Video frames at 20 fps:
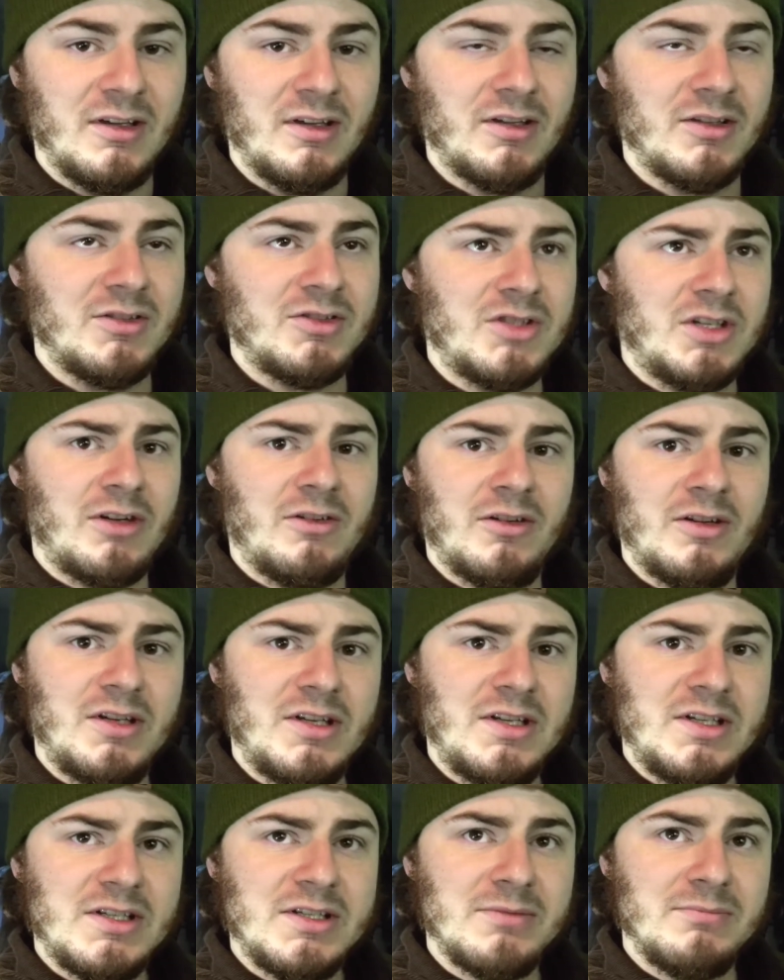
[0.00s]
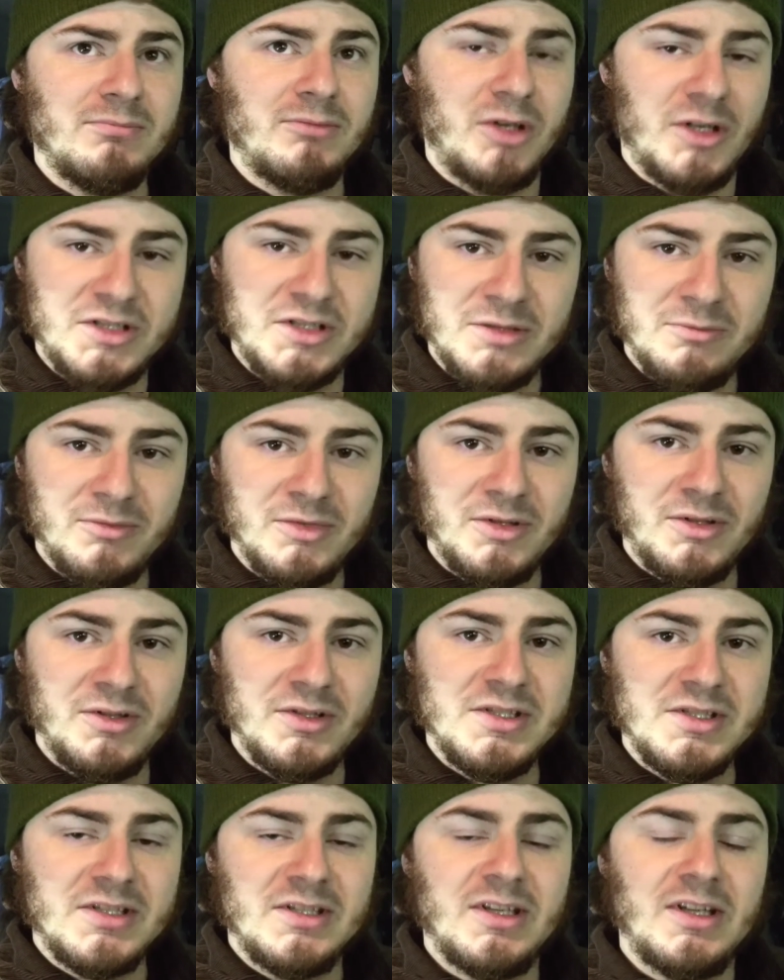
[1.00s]
Uh, Jerry's Budget
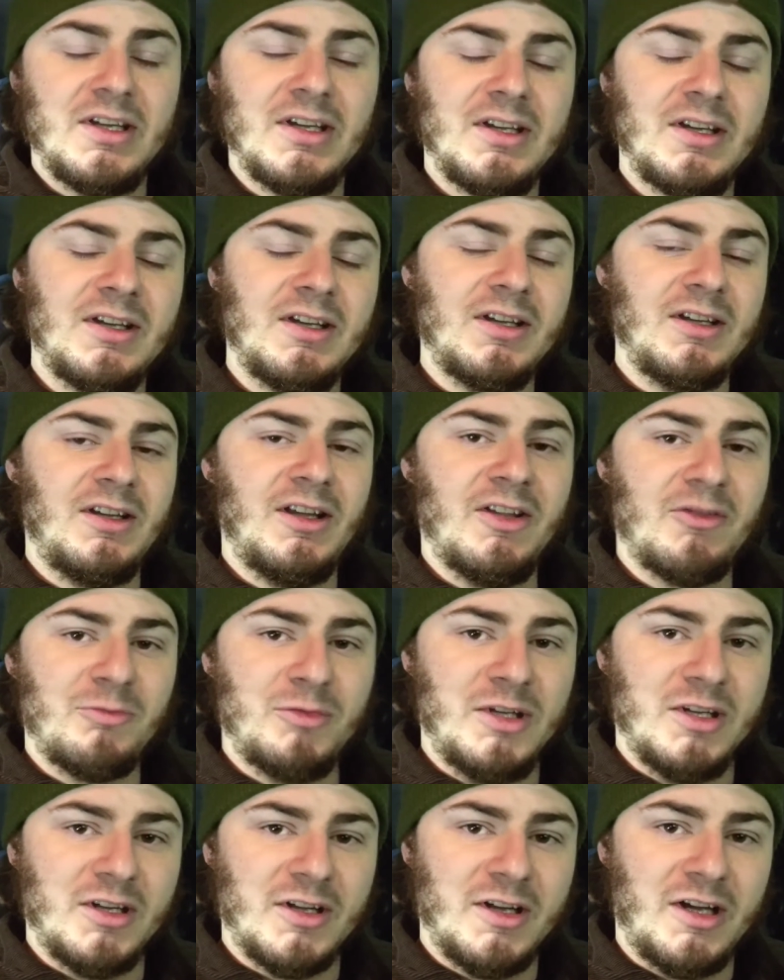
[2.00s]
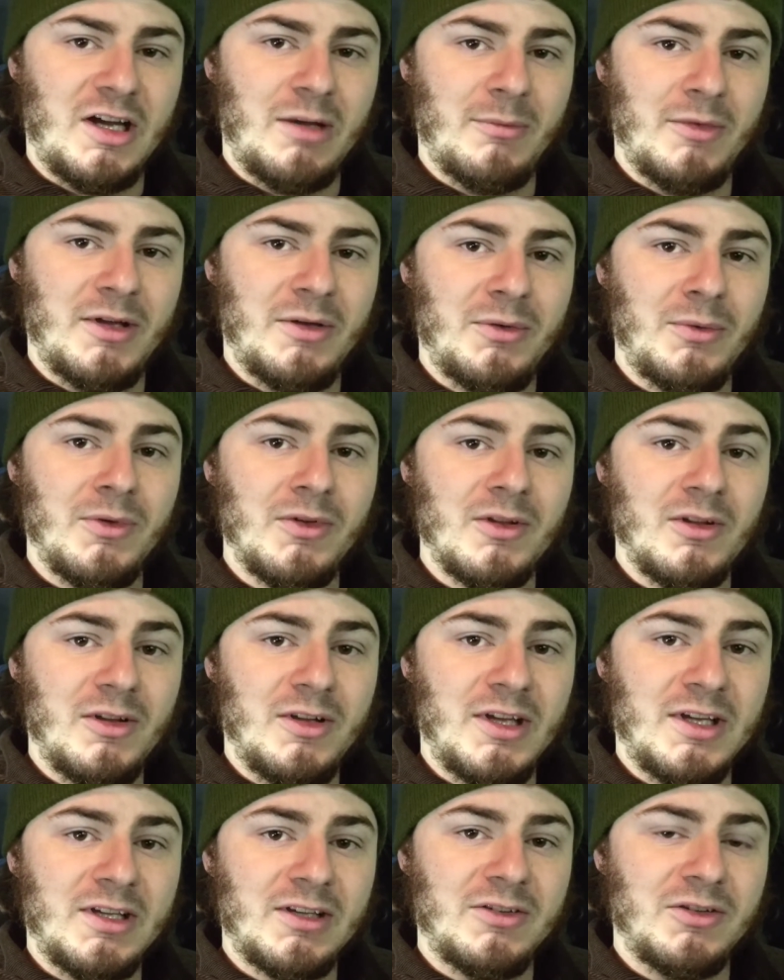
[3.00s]
Builds, he left me a comment with a
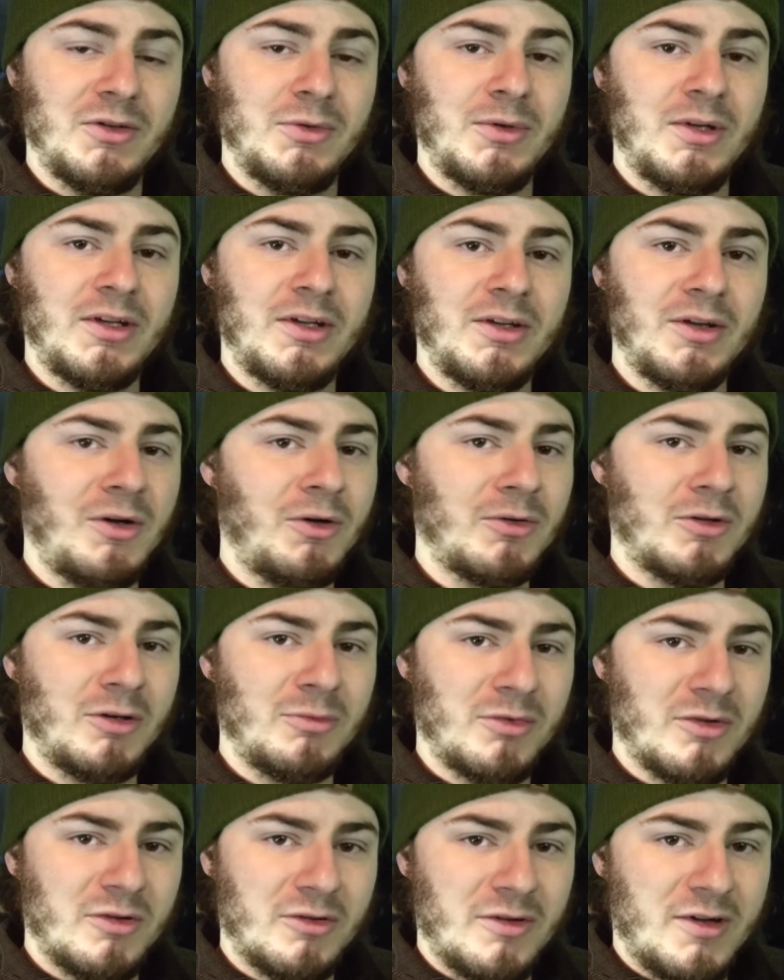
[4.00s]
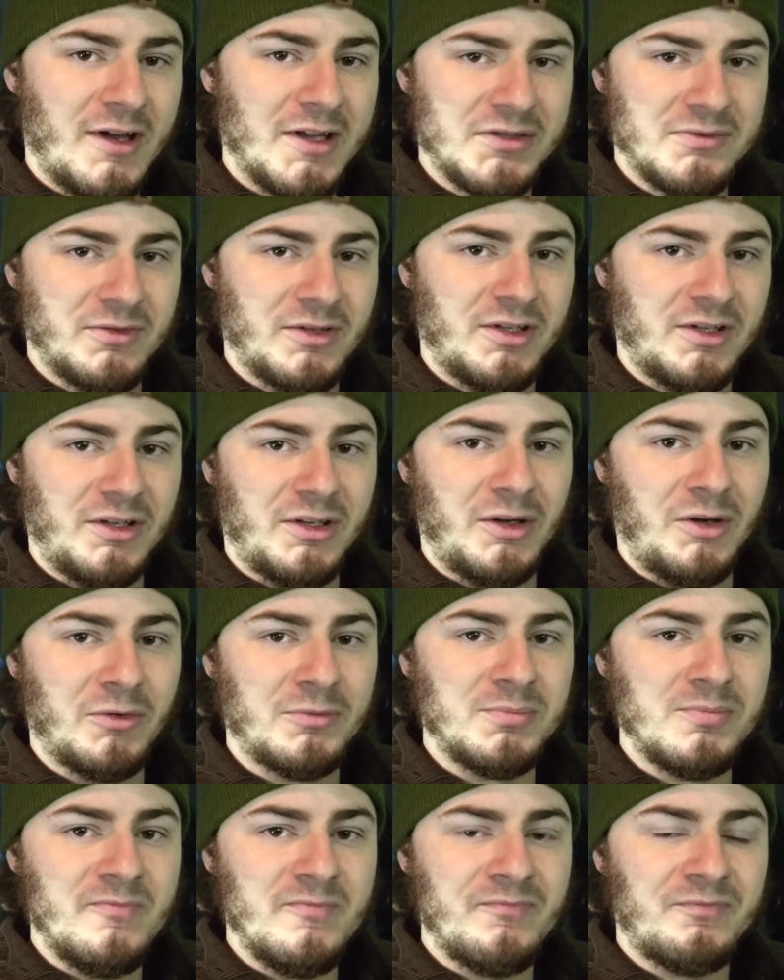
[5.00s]
link to a Goat Rope Garage
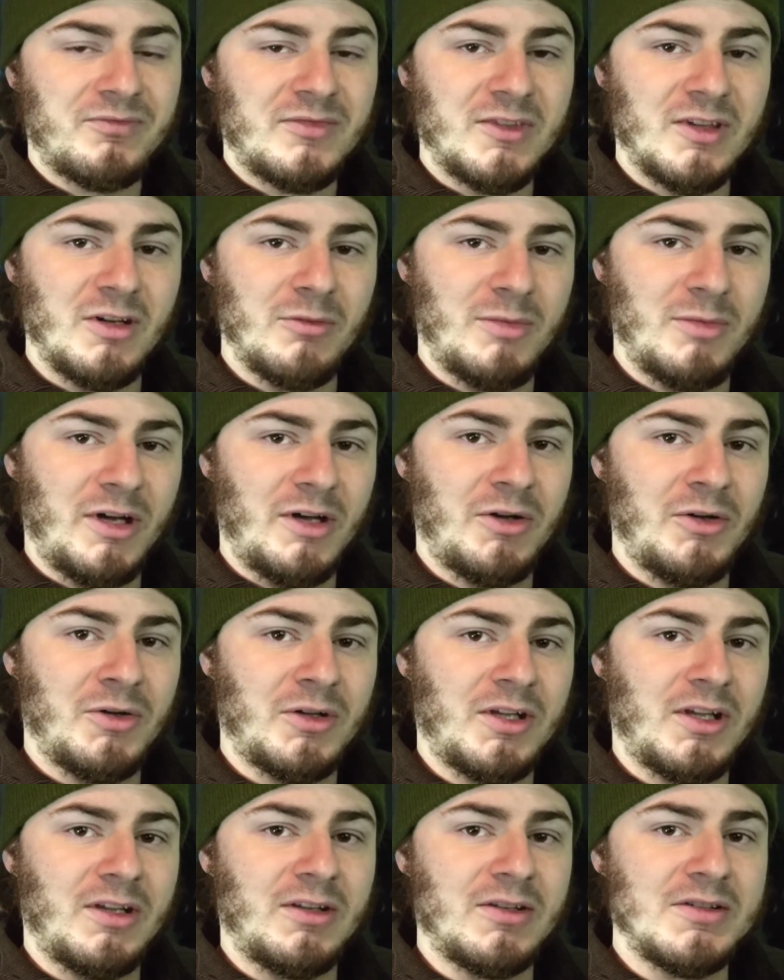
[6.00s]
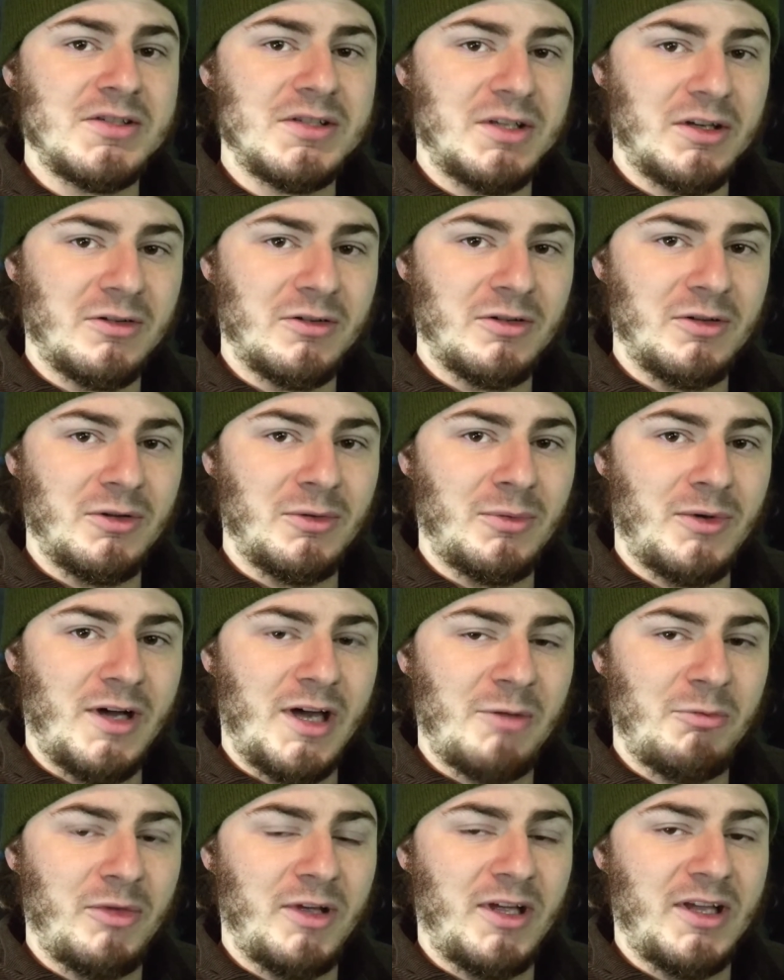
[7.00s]
video about hooking serial
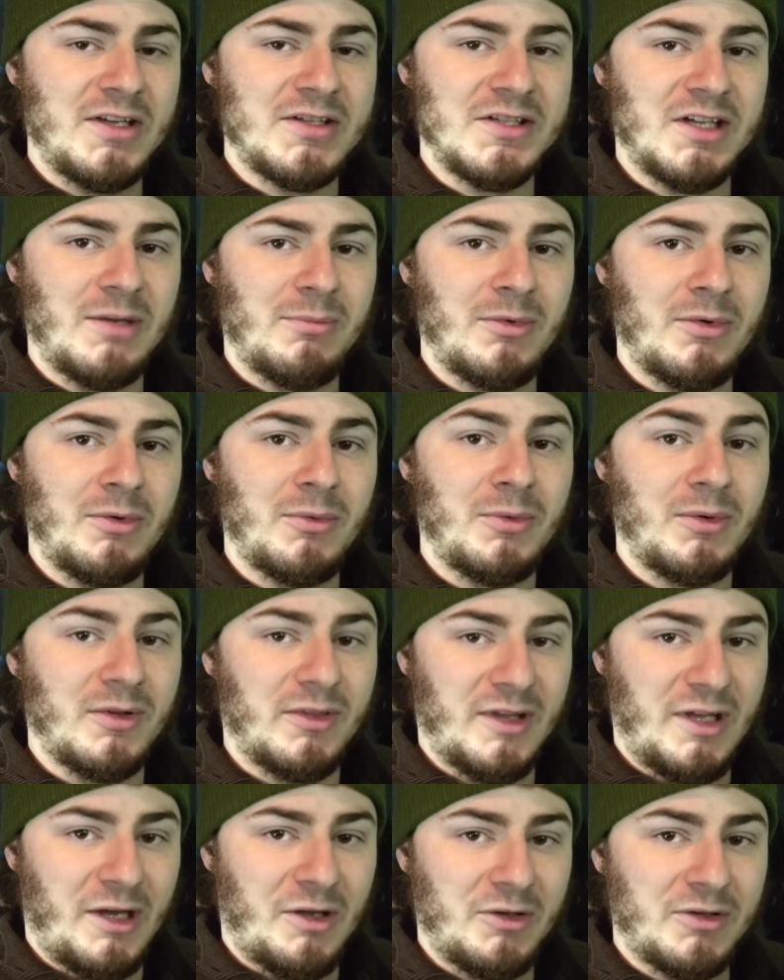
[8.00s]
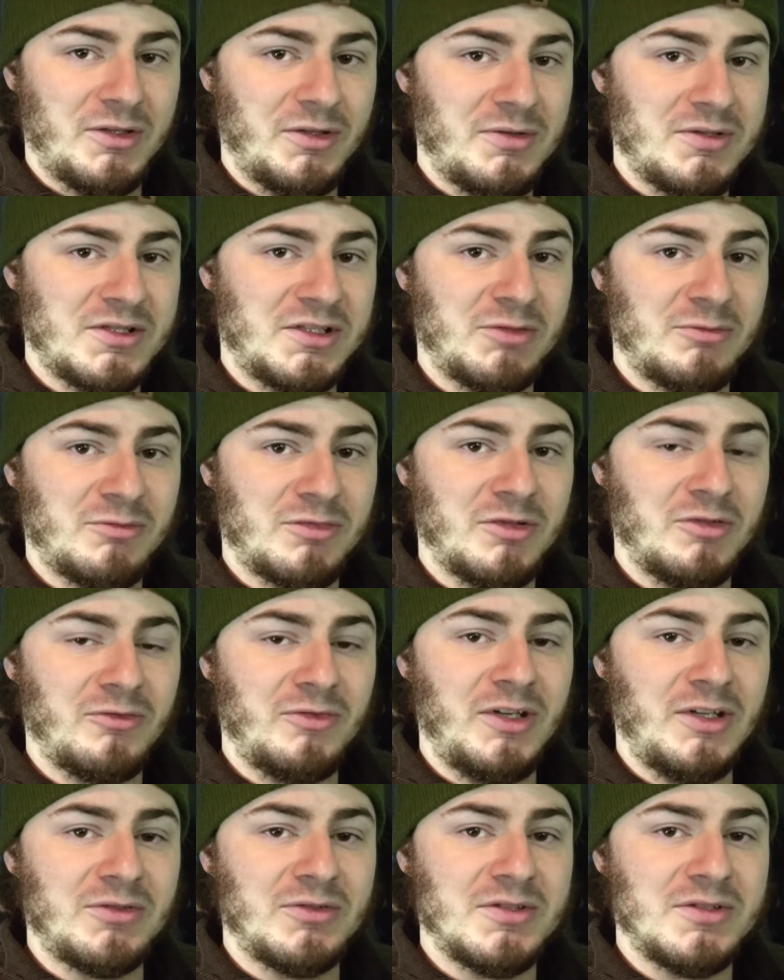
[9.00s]
widebands up without using the Pro
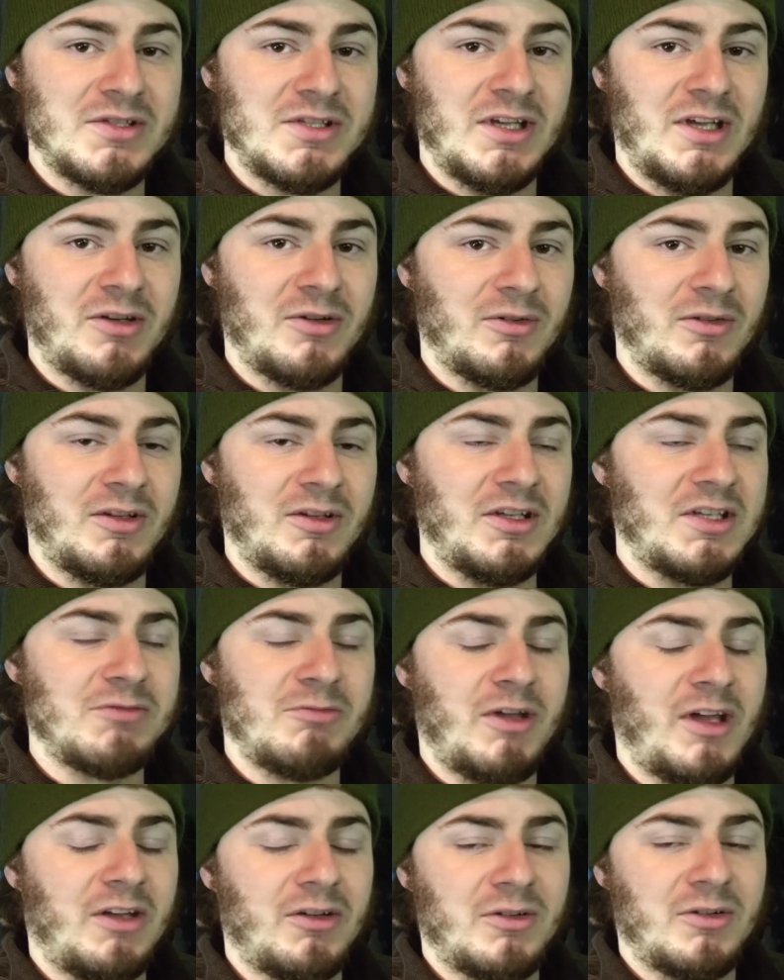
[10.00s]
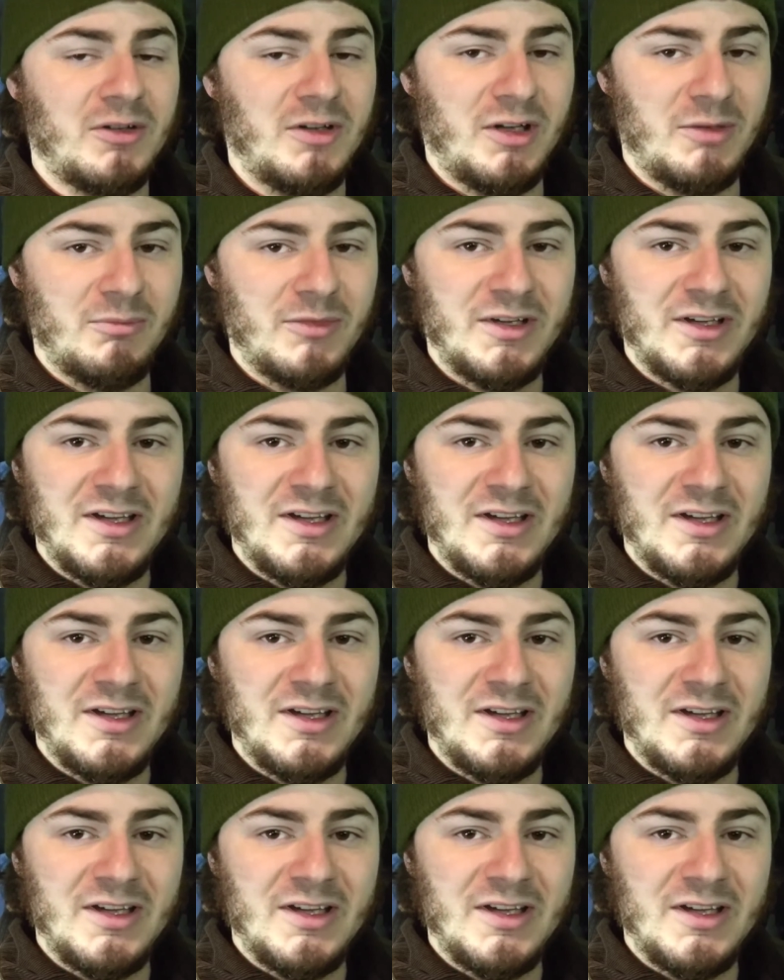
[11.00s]
Feature Set or the Expander Hub.